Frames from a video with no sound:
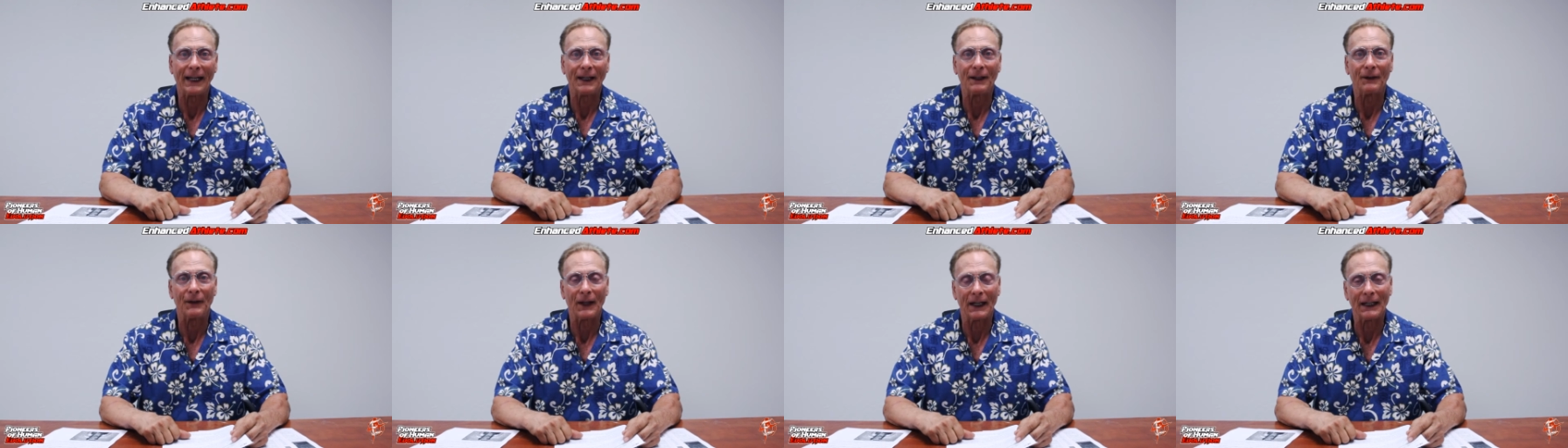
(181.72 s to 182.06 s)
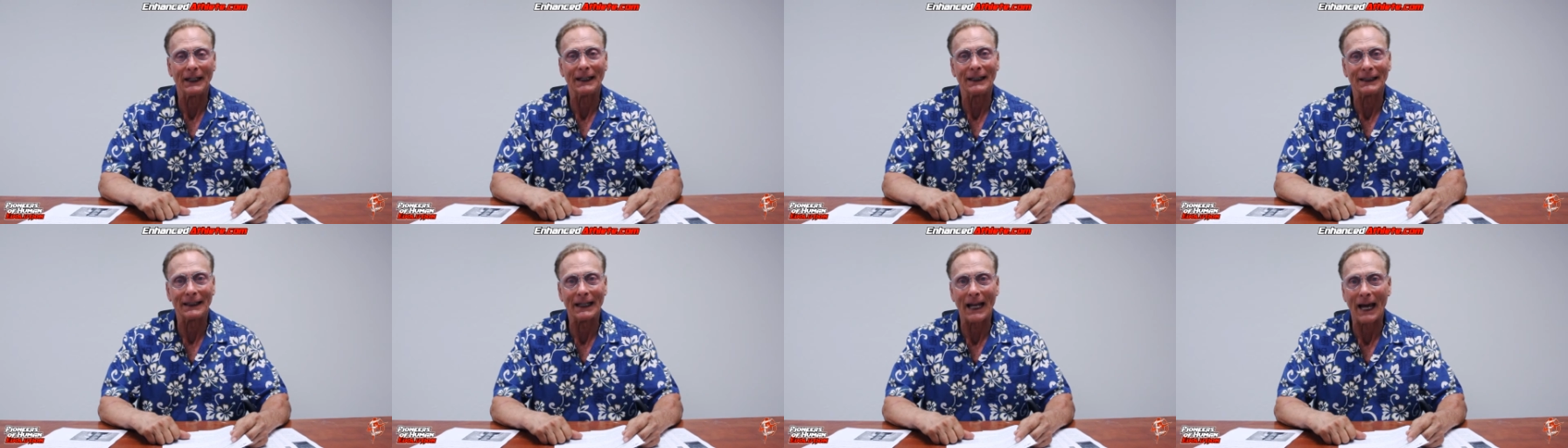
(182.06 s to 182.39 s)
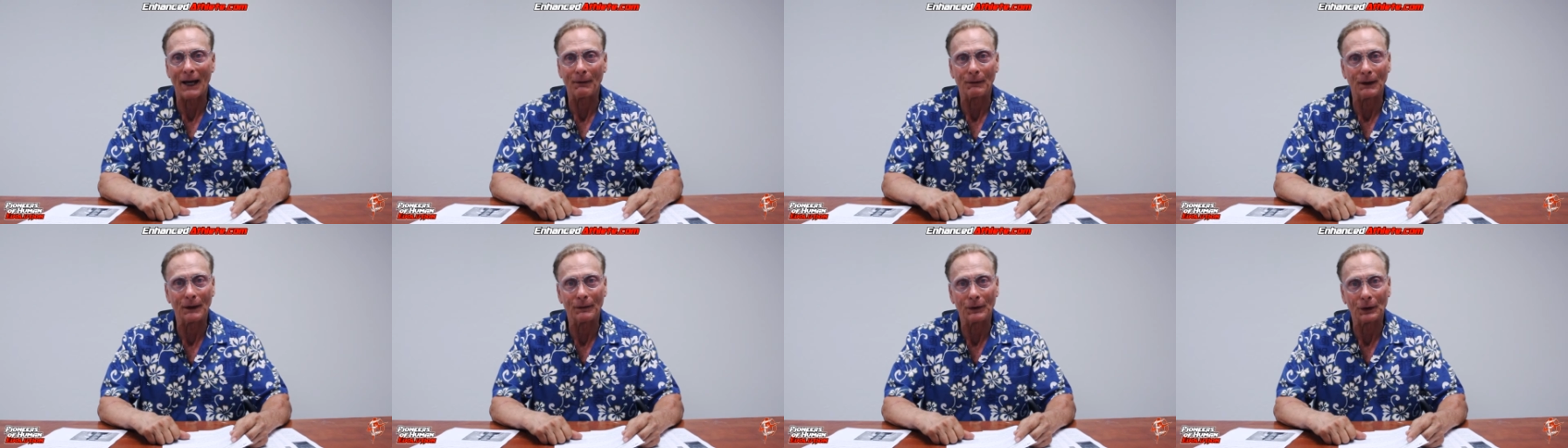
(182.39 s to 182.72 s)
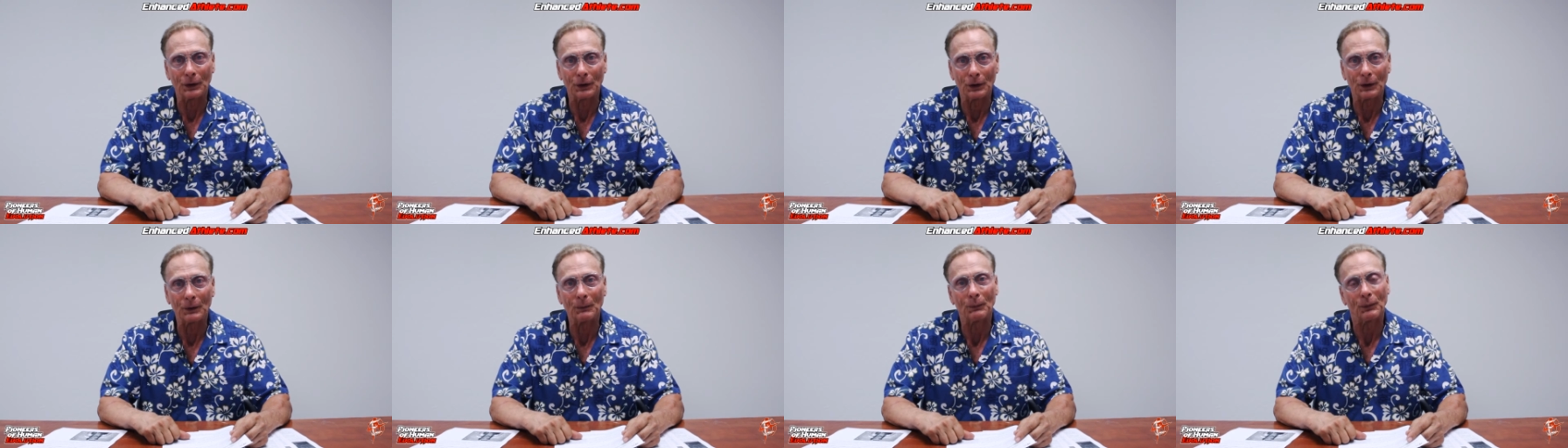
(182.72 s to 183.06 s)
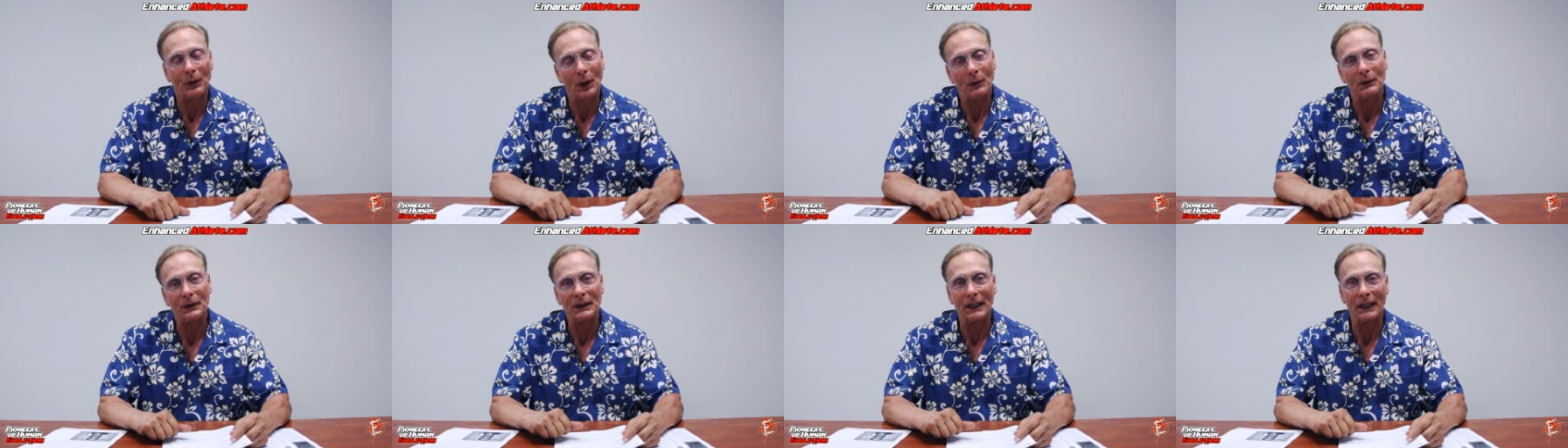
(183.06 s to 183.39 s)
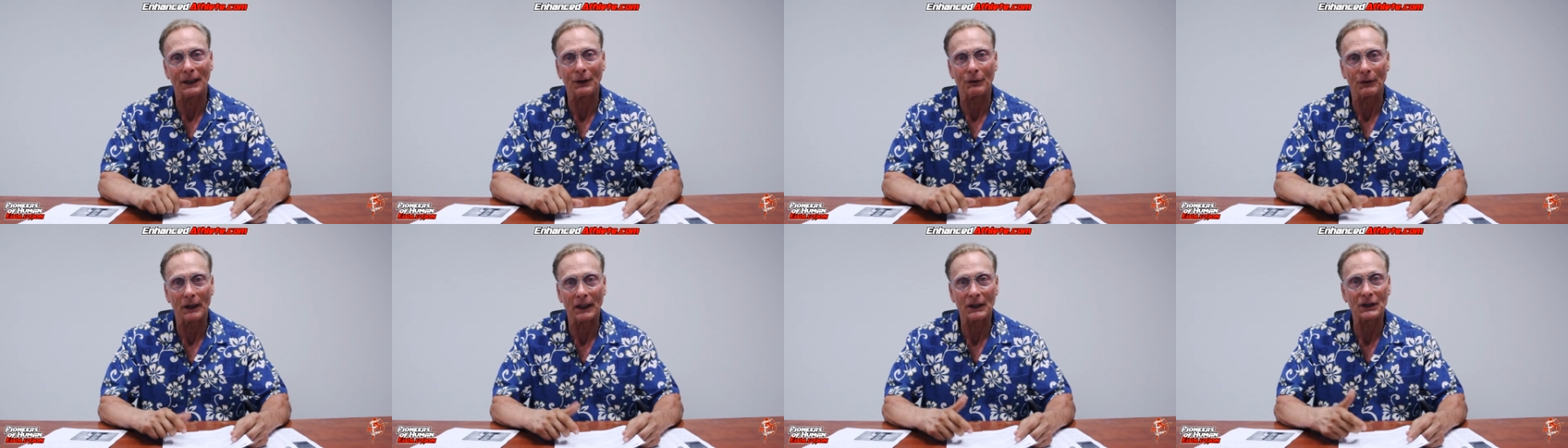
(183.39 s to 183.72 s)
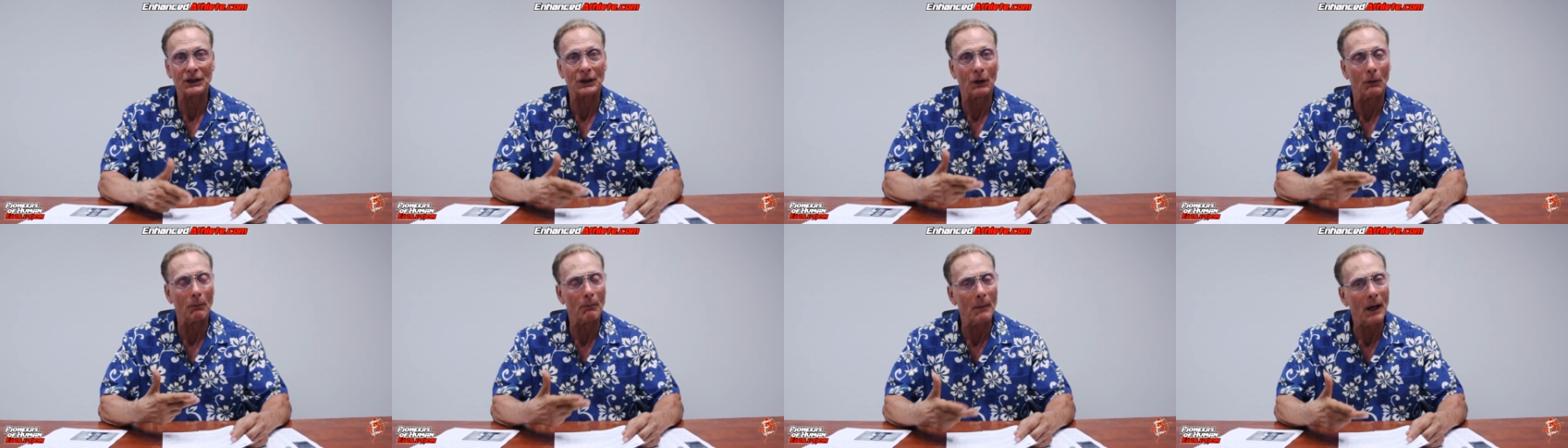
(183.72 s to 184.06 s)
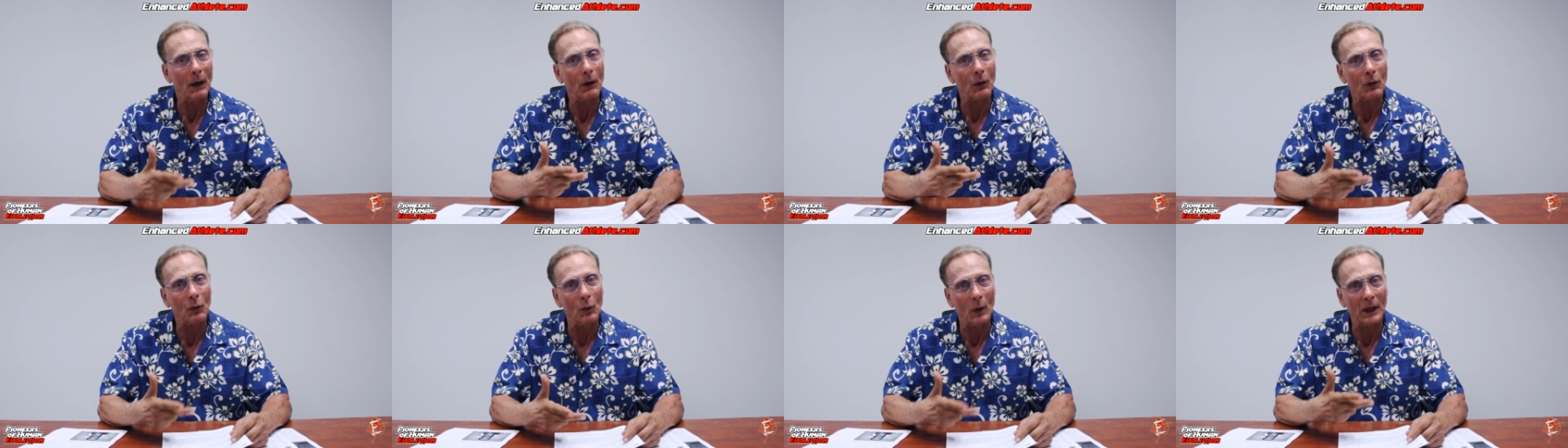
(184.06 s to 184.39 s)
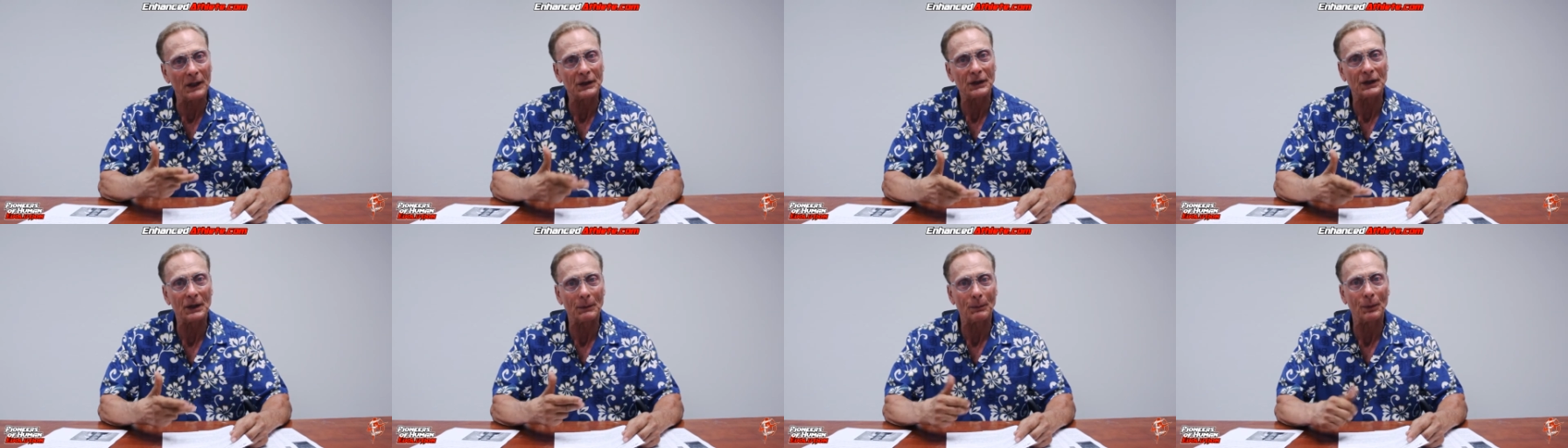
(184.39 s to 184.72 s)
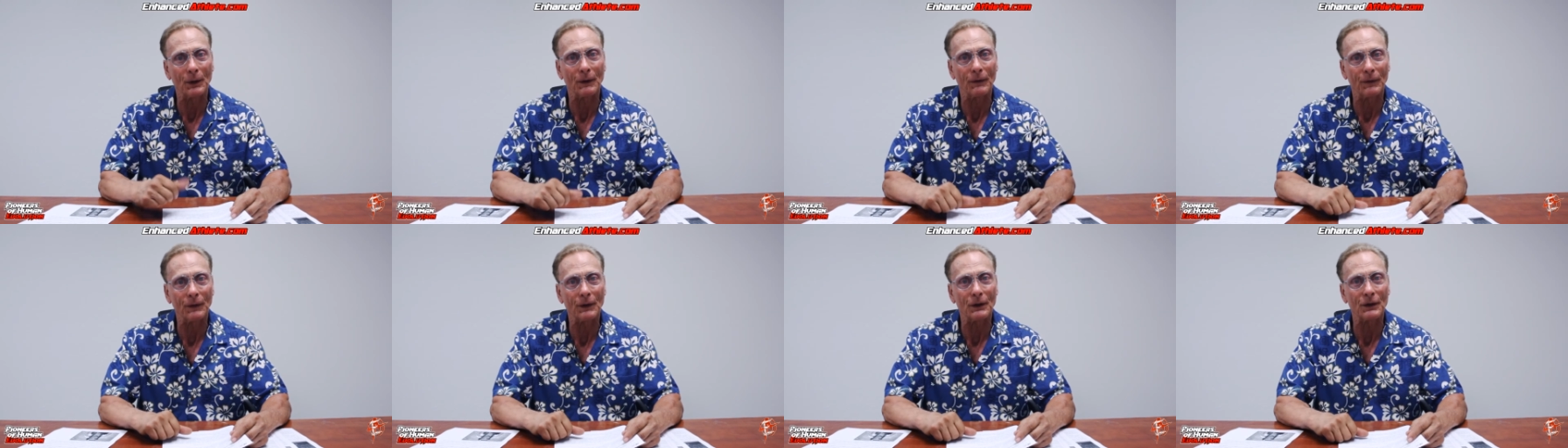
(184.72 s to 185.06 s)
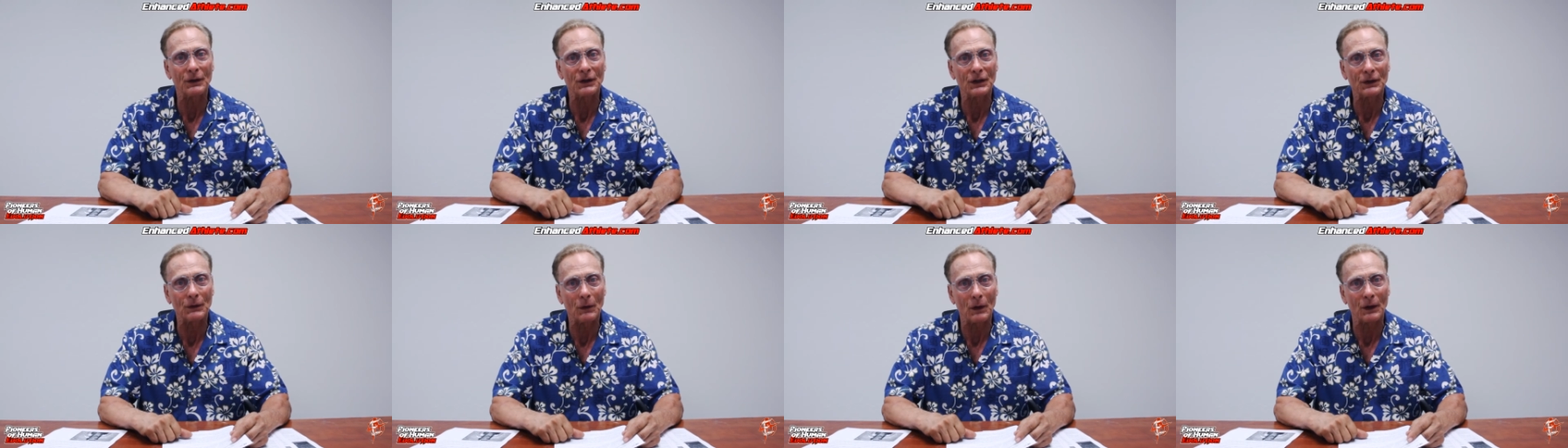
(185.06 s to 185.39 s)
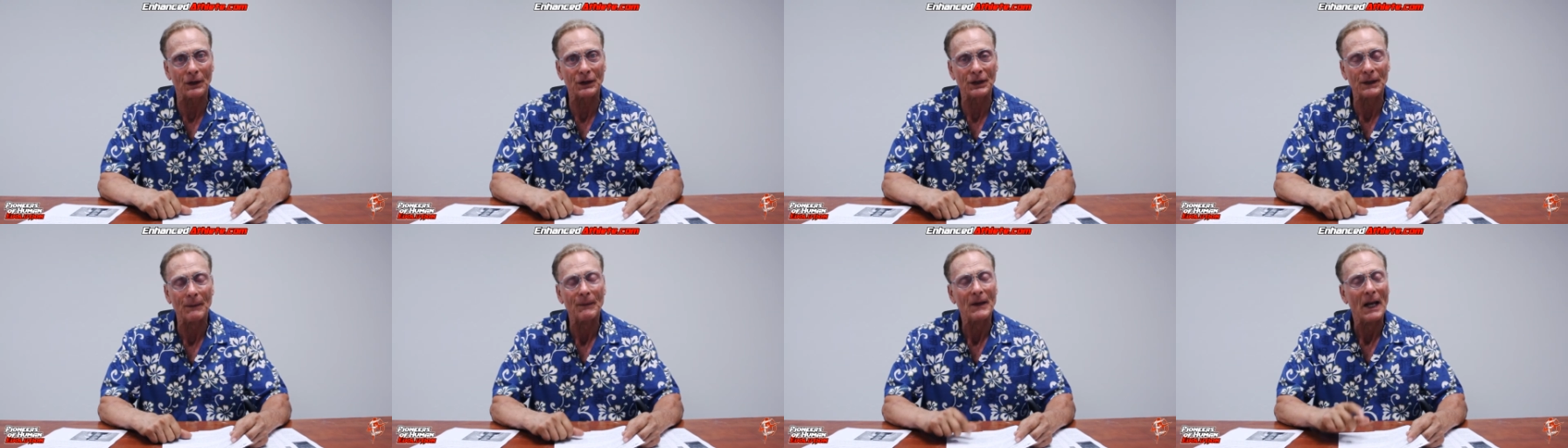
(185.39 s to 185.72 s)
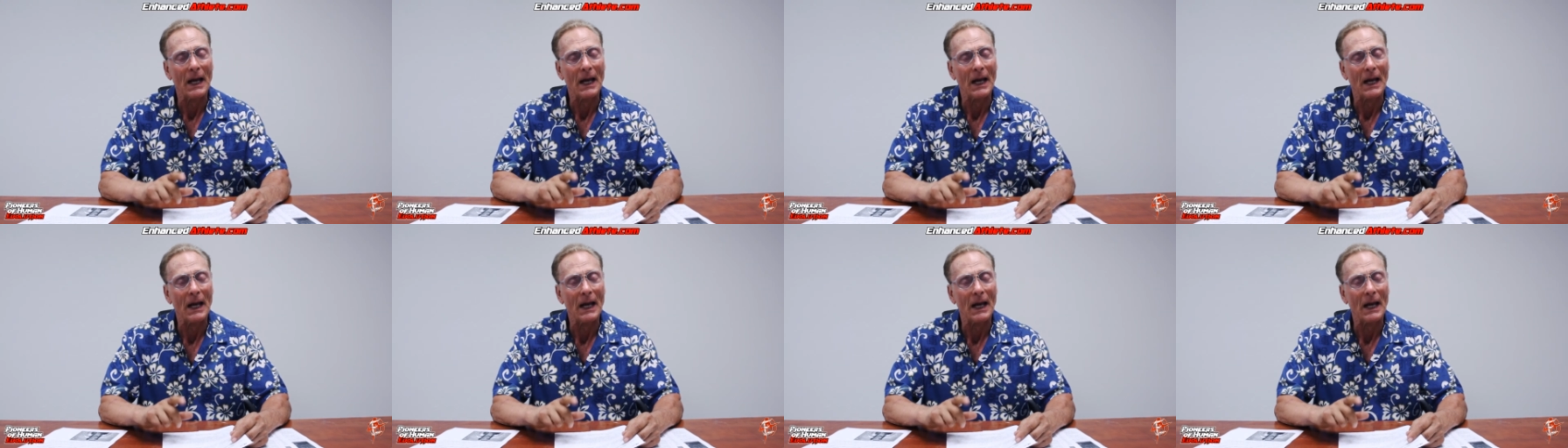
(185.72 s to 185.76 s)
they didn't have even good protein drinks, so milk was the preferred source.